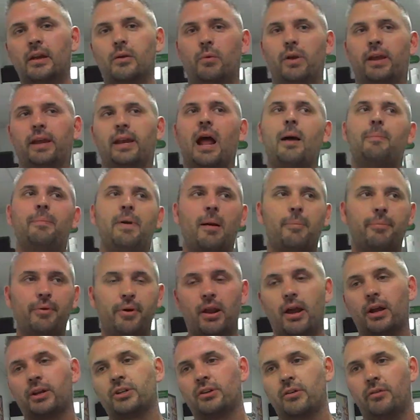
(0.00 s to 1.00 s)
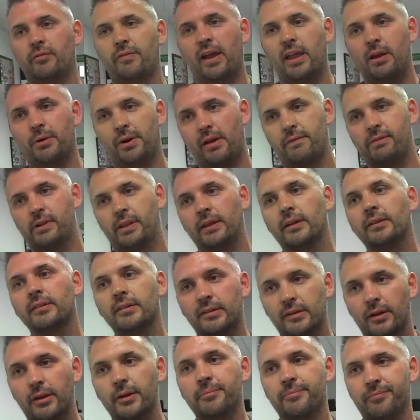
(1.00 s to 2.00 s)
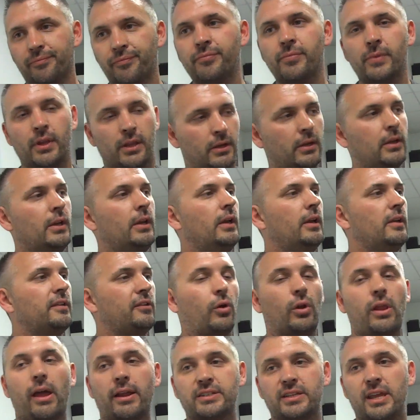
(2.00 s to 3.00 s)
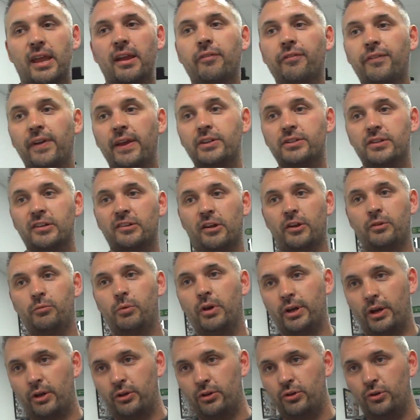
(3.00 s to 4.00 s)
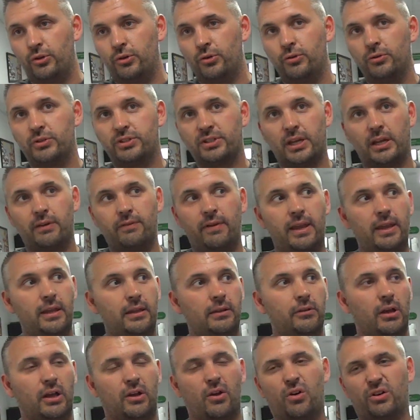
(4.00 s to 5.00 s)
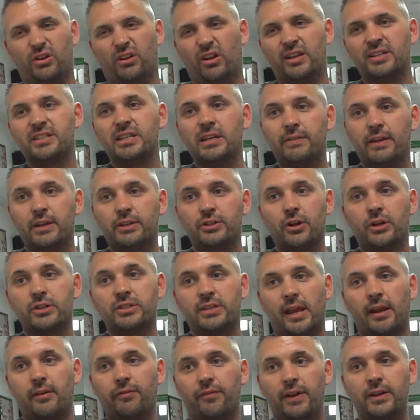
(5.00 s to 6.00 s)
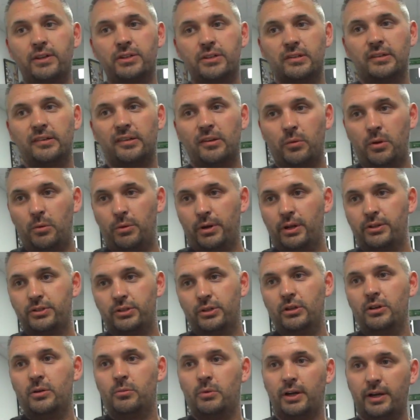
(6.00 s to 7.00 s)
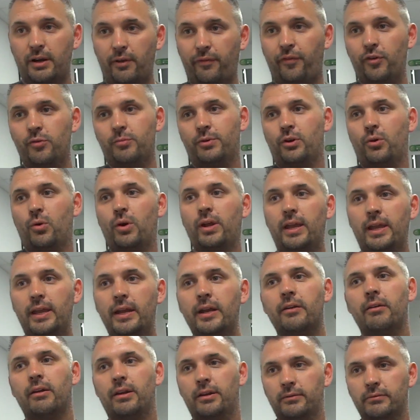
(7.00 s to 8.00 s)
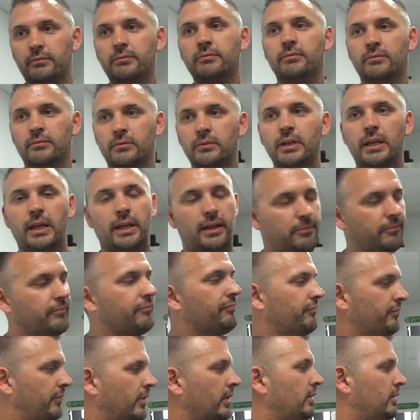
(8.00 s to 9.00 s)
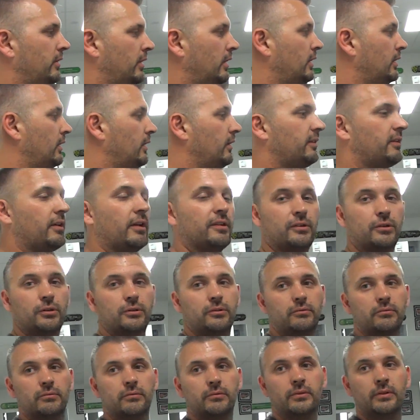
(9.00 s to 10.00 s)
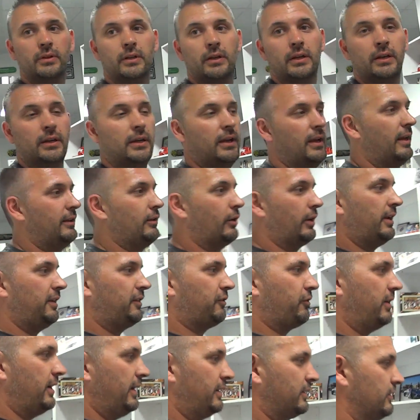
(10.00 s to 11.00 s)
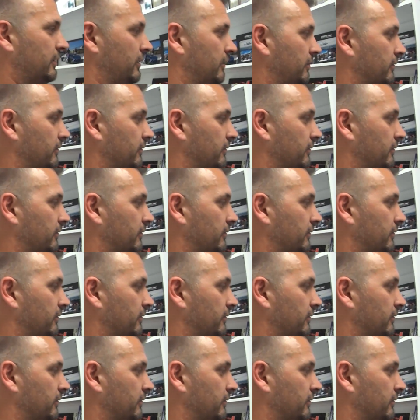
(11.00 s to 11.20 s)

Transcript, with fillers: we can up our production value and everything. So yeah. So all our tech features, and we've got a new TV, like online TV show tech features that we want to do, and we're going to film it all here, and yeah. So it's good. And a lot of history here too.